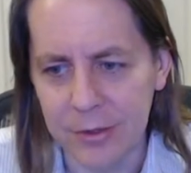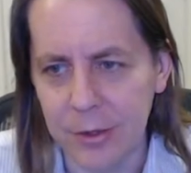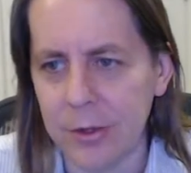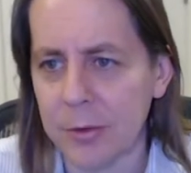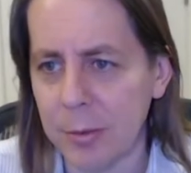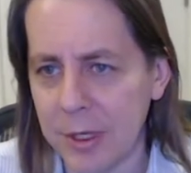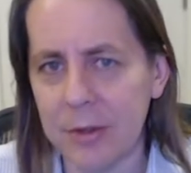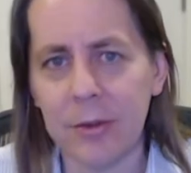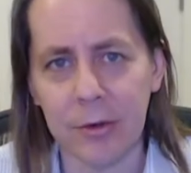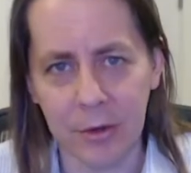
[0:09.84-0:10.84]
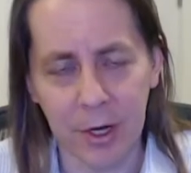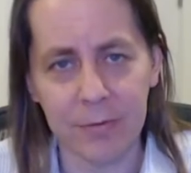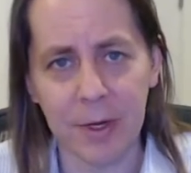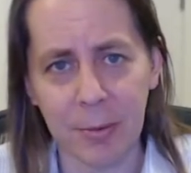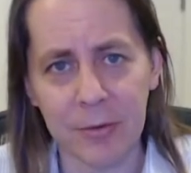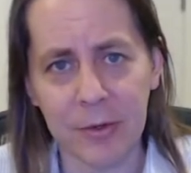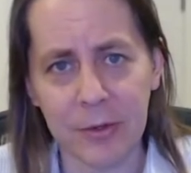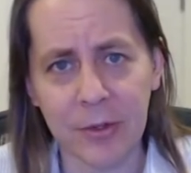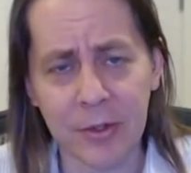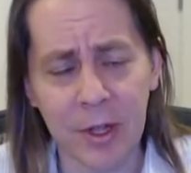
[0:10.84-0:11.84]
so this means there's a lot of famous
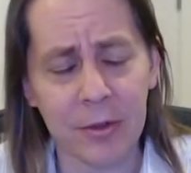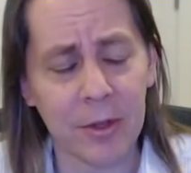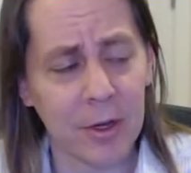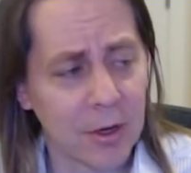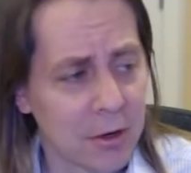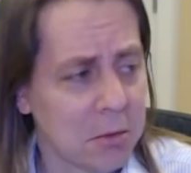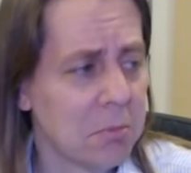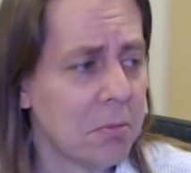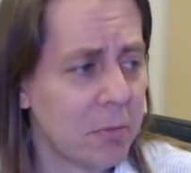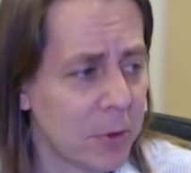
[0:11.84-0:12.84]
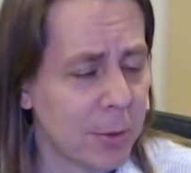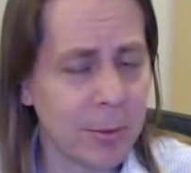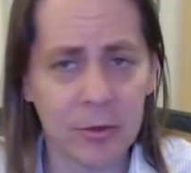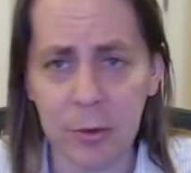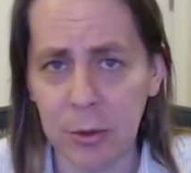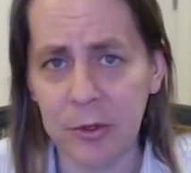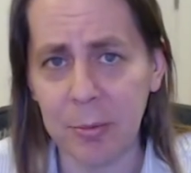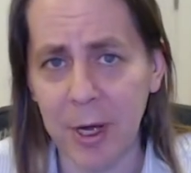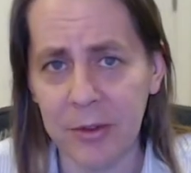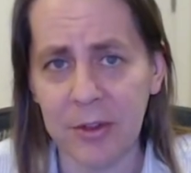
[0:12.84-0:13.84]
physicists out there. There may be stories
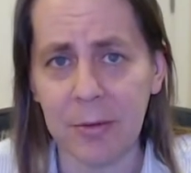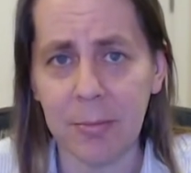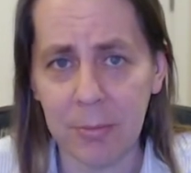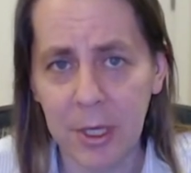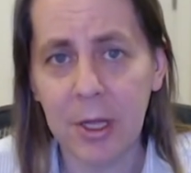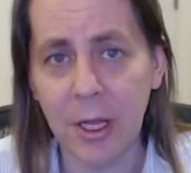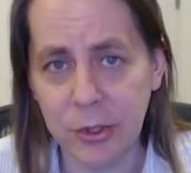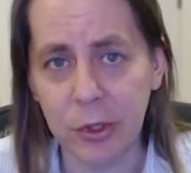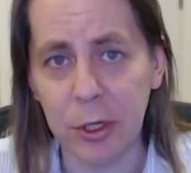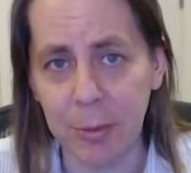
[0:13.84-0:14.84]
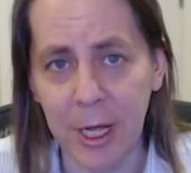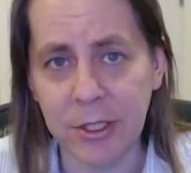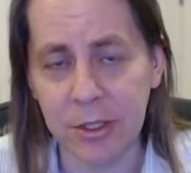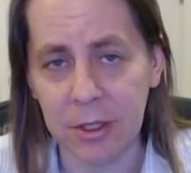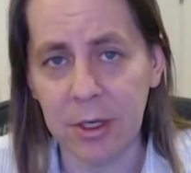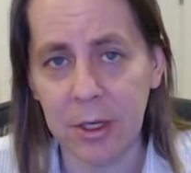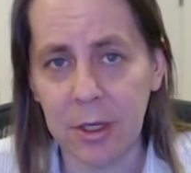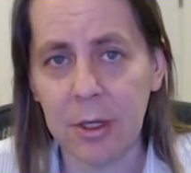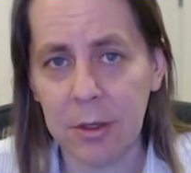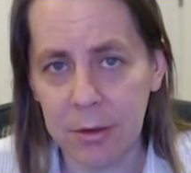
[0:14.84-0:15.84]
about them. As you can imagine,
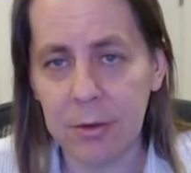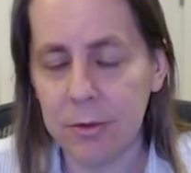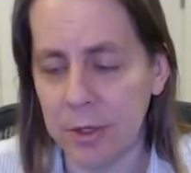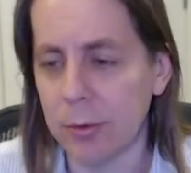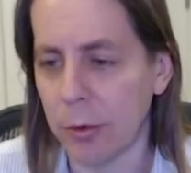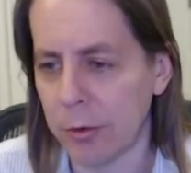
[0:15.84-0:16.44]
these were their